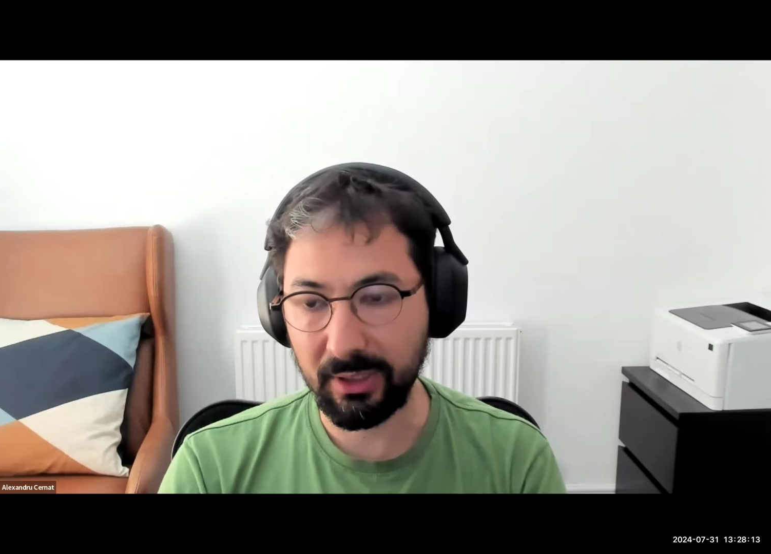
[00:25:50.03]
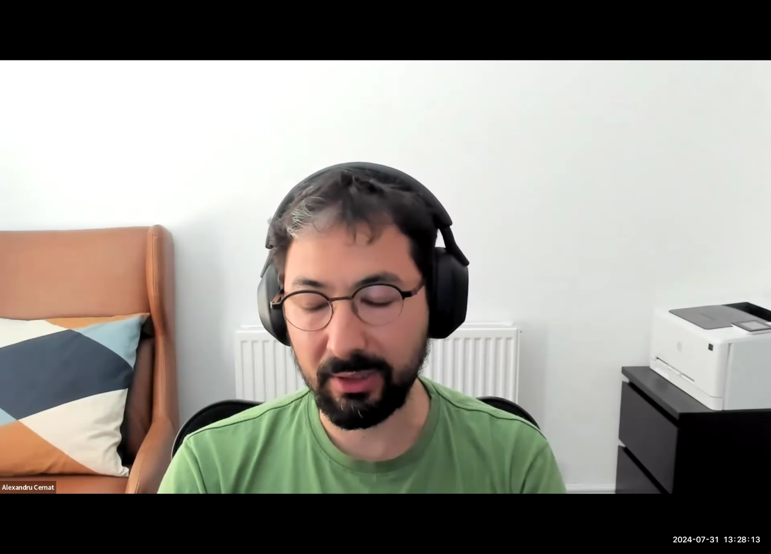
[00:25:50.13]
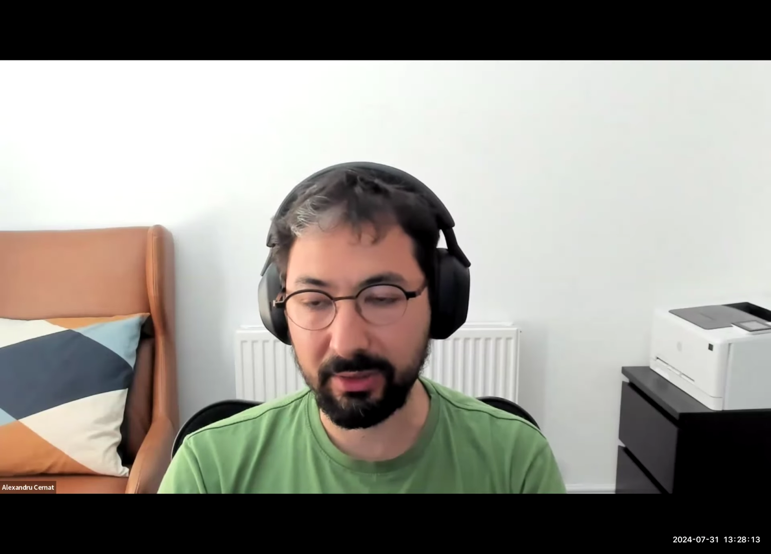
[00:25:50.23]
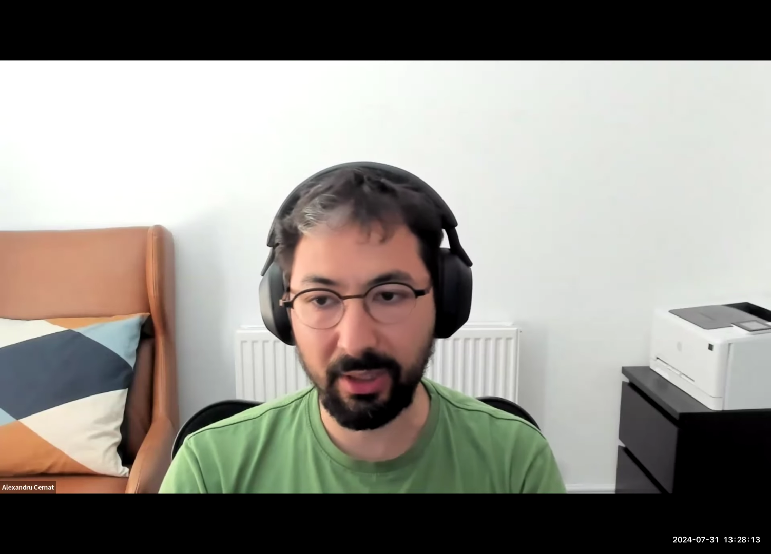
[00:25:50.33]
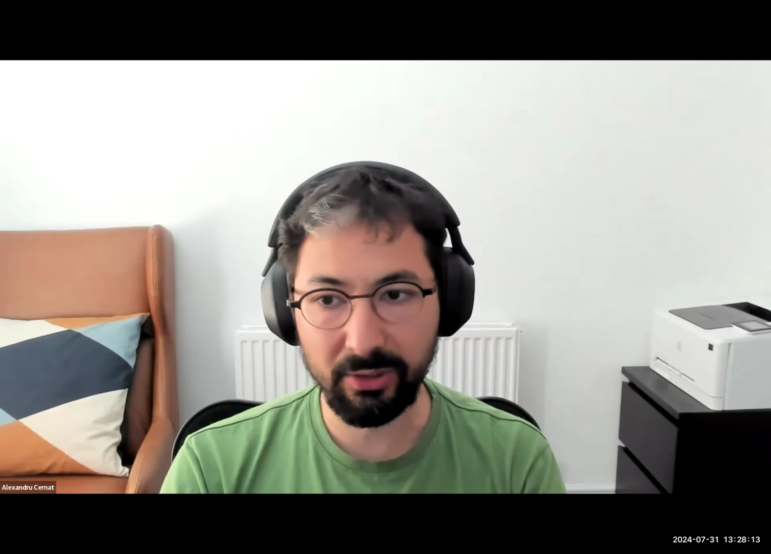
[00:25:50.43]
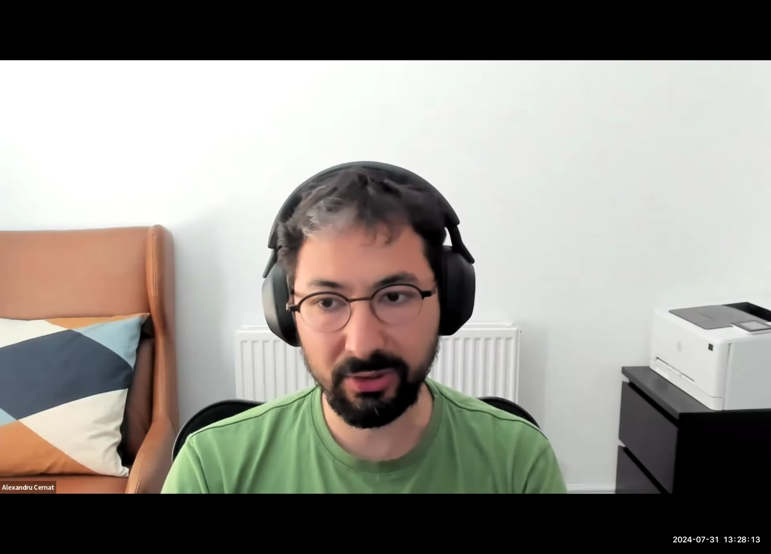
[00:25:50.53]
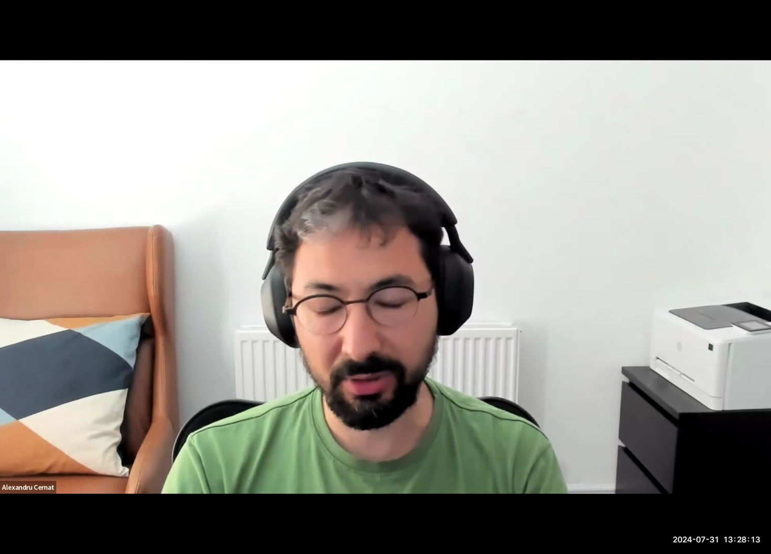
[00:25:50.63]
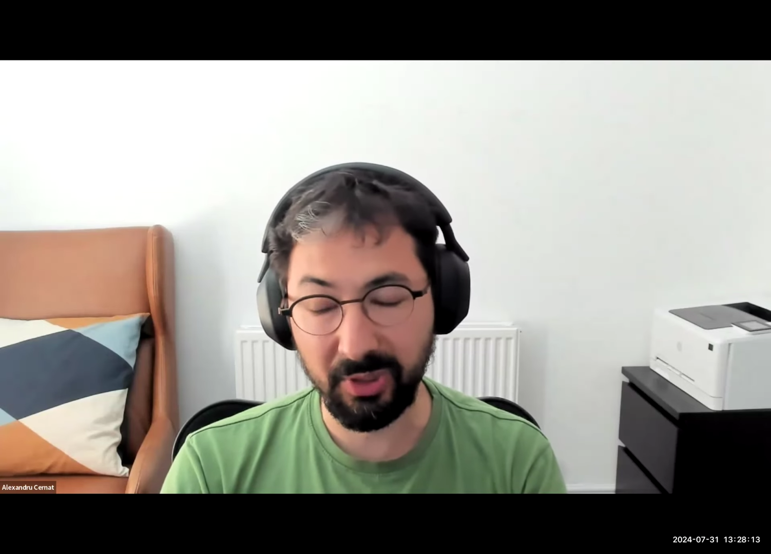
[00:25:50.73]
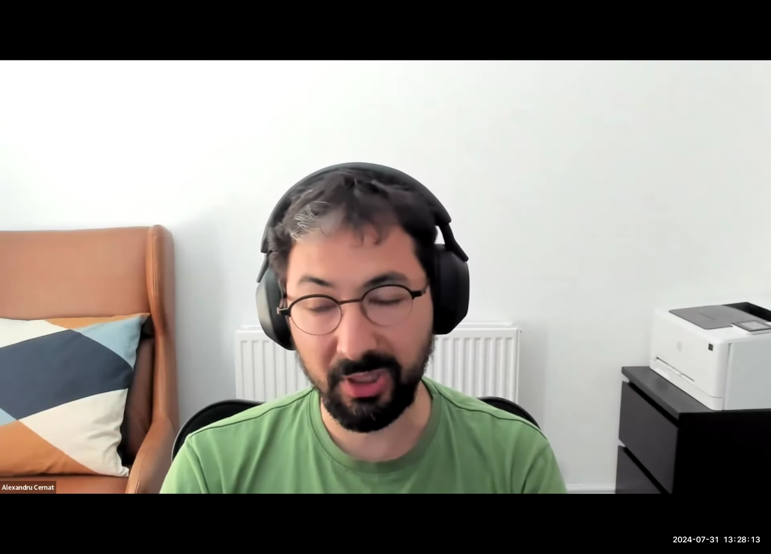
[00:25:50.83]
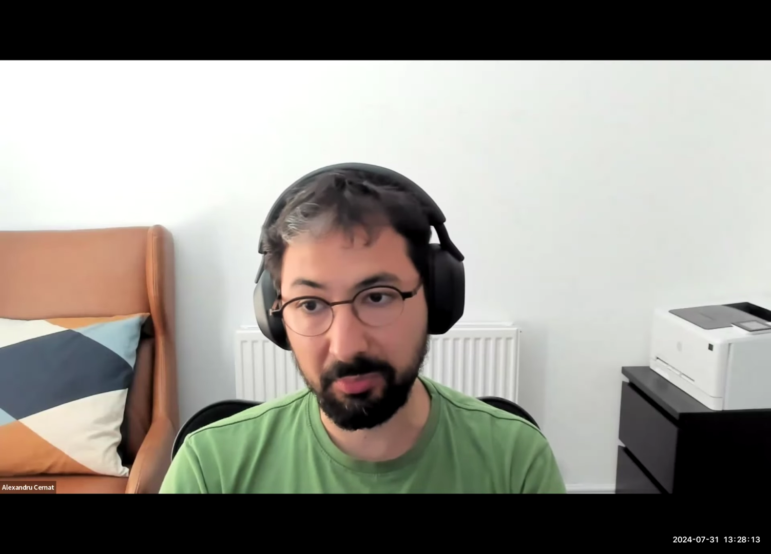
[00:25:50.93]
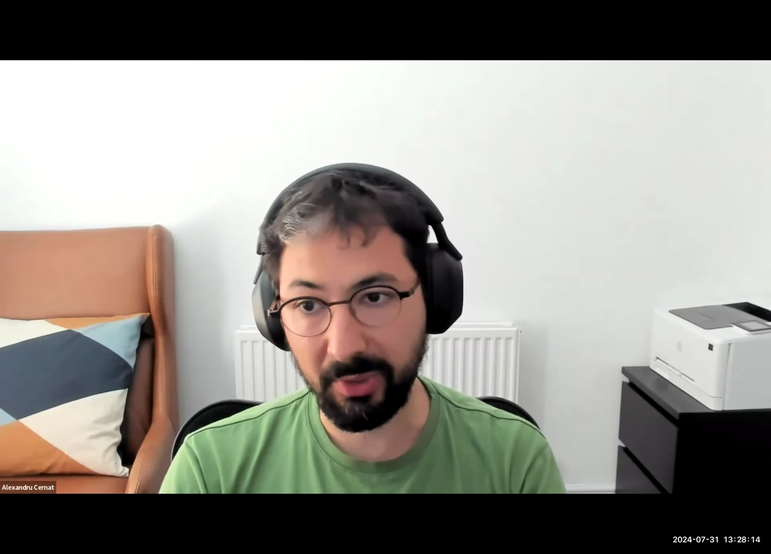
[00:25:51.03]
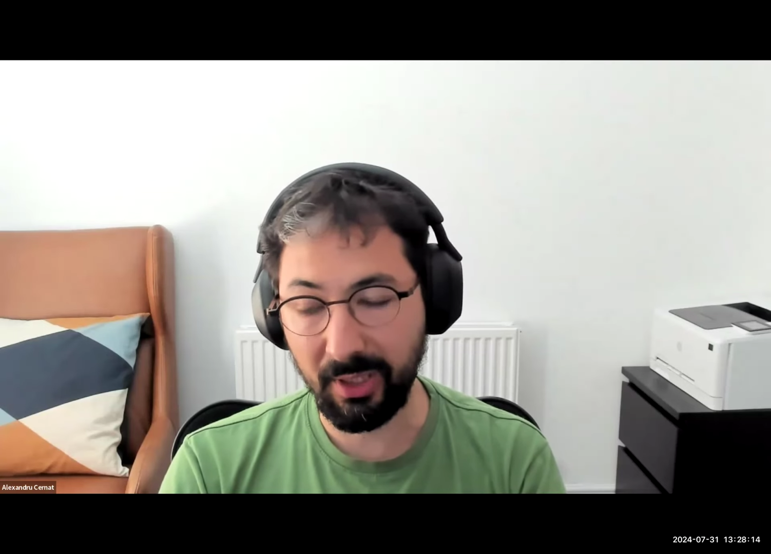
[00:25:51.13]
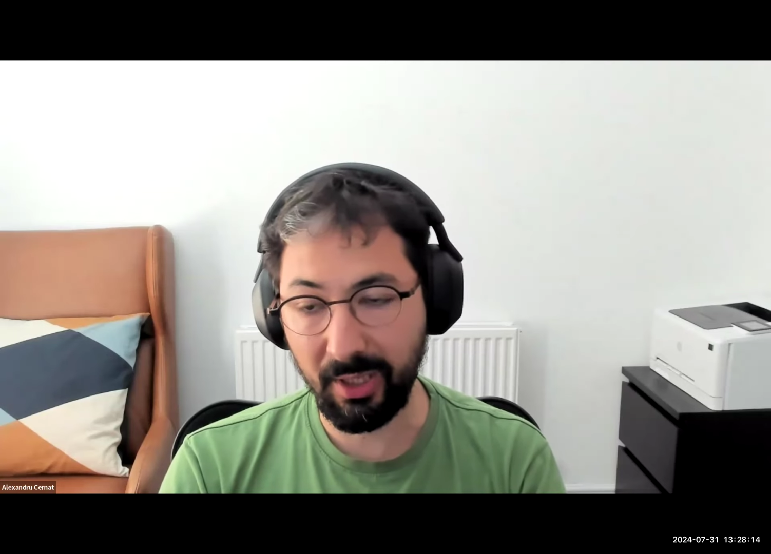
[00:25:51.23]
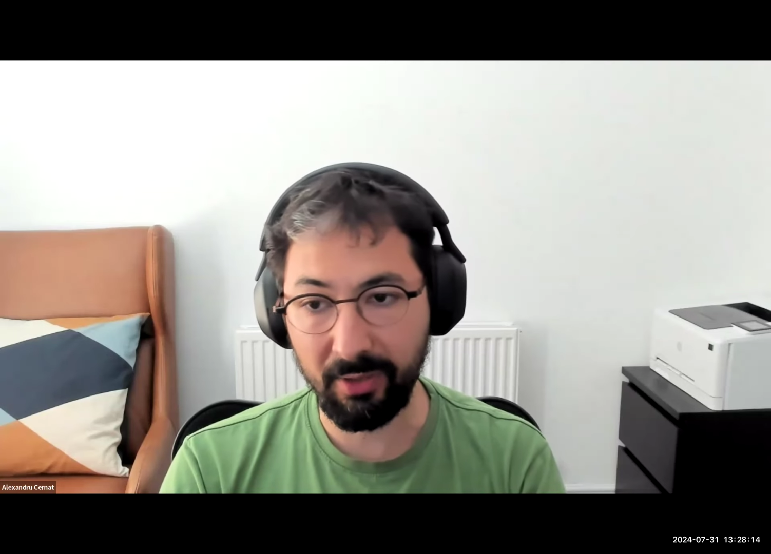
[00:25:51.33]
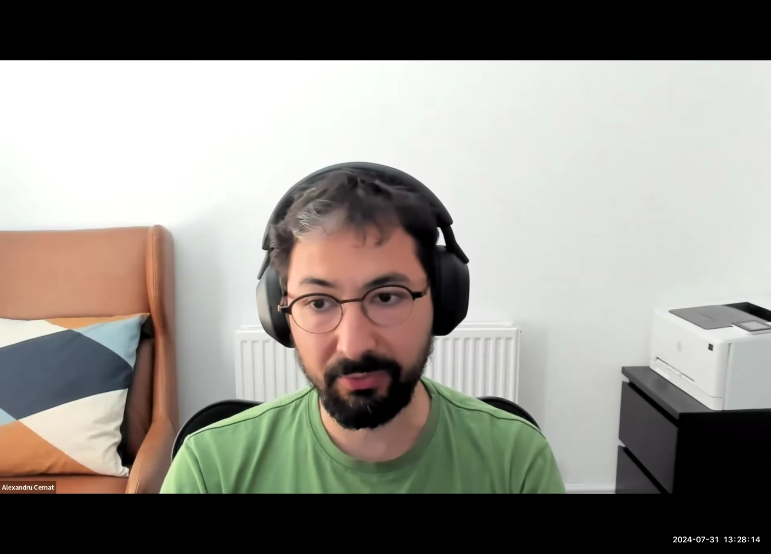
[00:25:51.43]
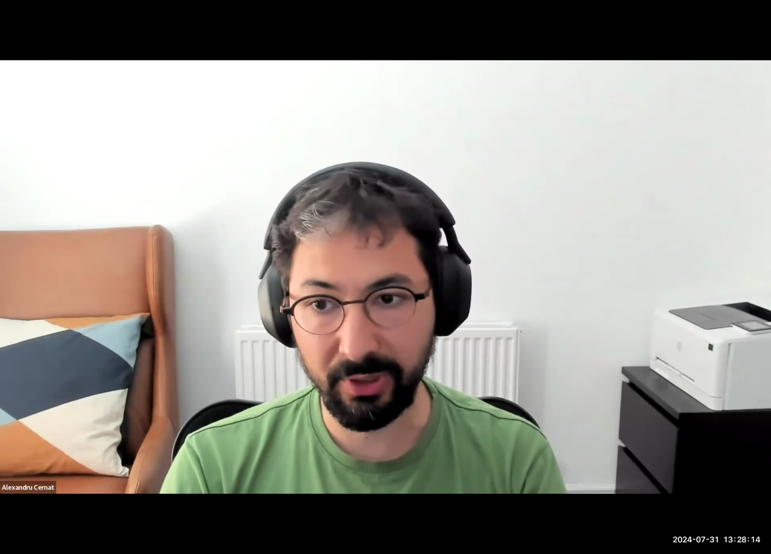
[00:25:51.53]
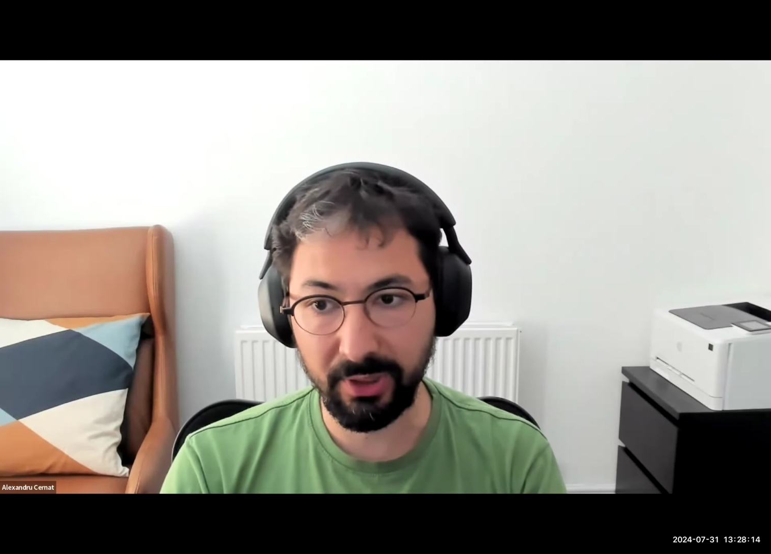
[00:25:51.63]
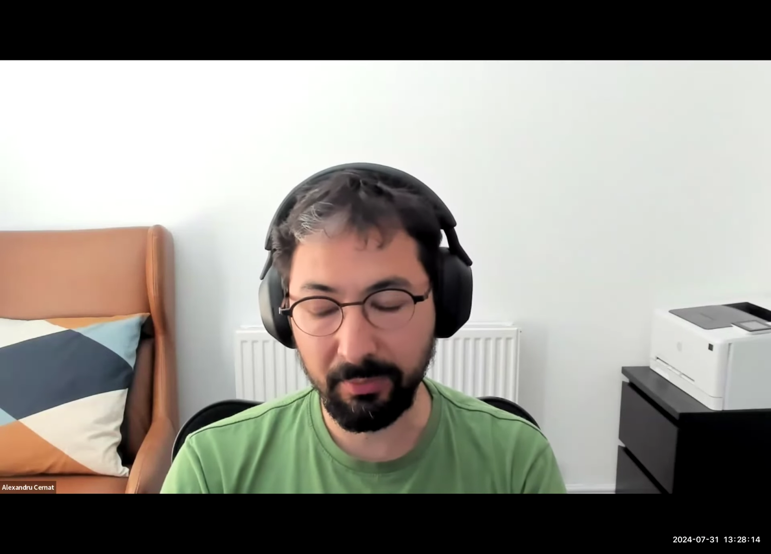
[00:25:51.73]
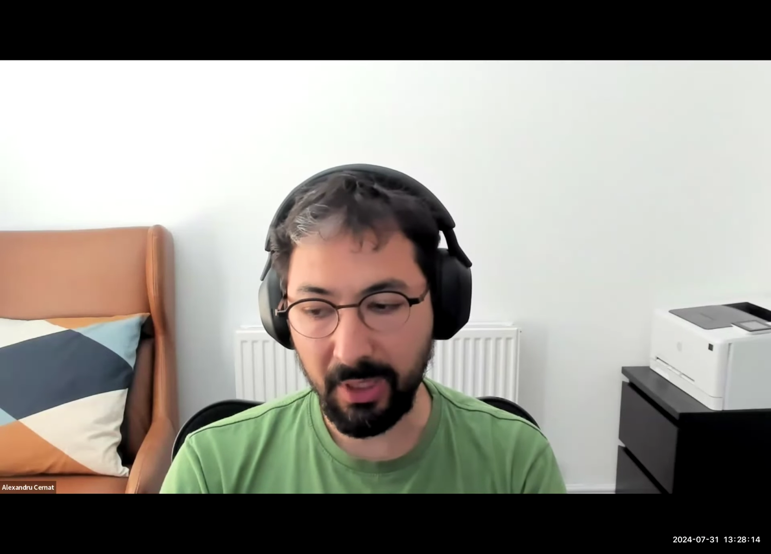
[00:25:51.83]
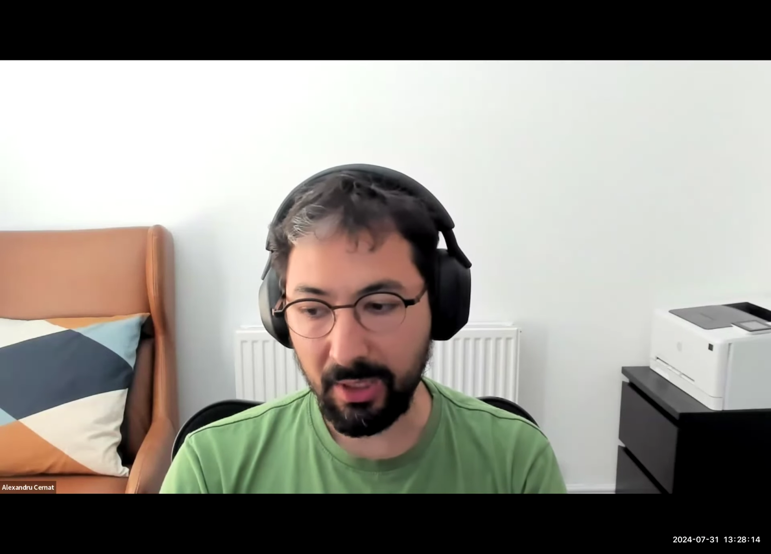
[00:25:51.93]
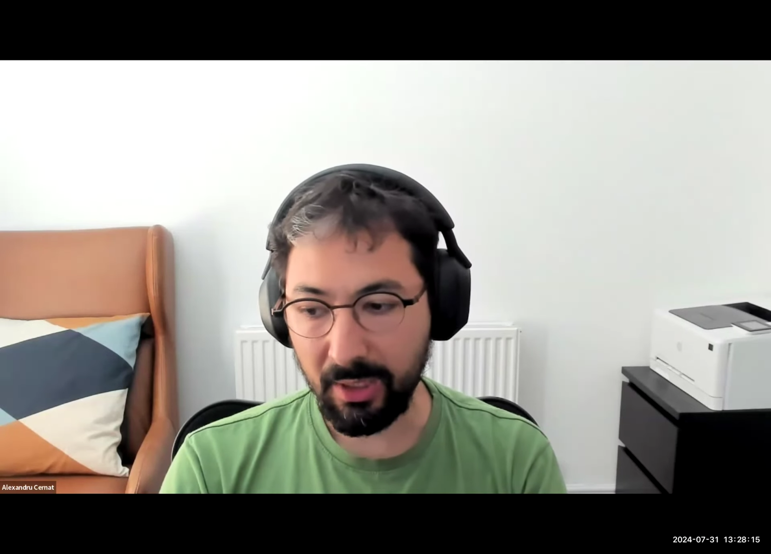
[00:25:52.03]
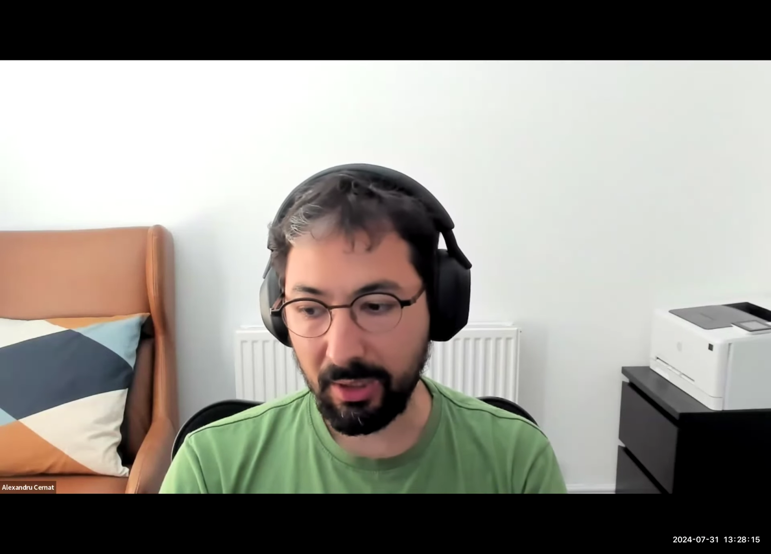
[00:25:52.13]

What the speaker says: There are some that might have 3.